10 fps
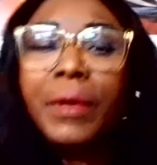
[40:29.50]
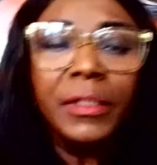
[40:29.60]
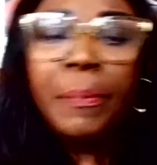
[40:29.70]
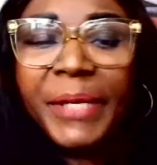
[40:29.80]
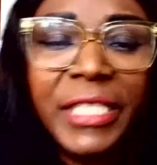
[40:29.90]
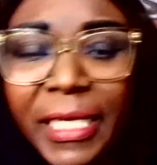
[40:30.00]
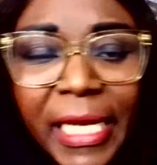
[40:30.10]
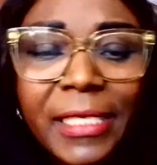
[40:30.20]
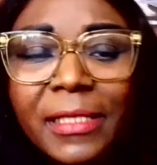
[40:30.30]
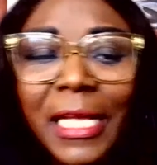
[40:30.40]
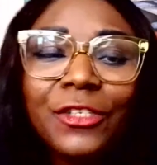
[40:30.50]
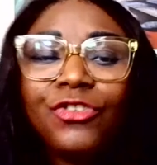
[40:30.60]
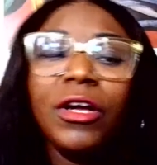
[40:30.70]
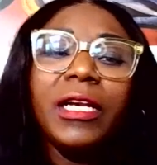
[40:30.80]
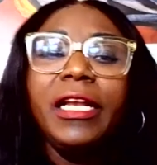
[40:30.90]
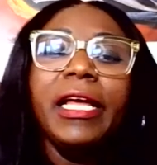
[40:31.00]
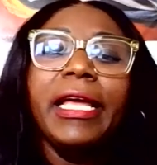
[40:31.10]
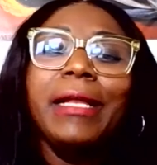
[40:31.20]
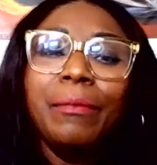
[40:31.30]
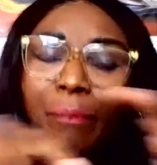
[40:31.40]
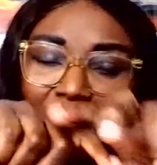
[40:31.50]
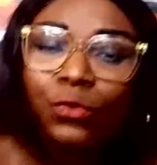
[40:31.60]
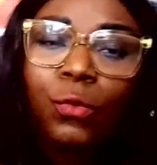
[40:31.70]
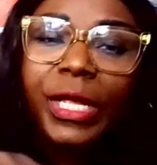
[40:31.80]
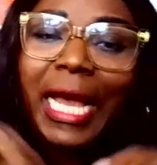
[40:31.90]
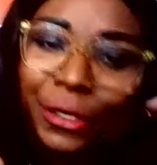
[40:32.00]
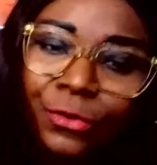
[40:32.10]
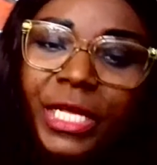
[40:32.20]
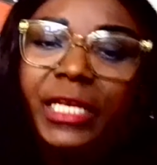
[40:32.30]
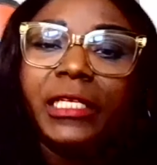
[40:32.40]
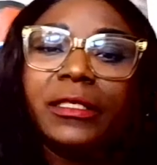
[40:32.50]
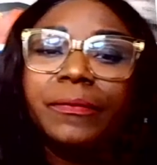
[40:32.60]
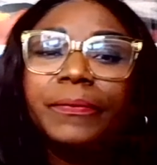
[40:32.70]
the patient can start struggling again, but we are doing it.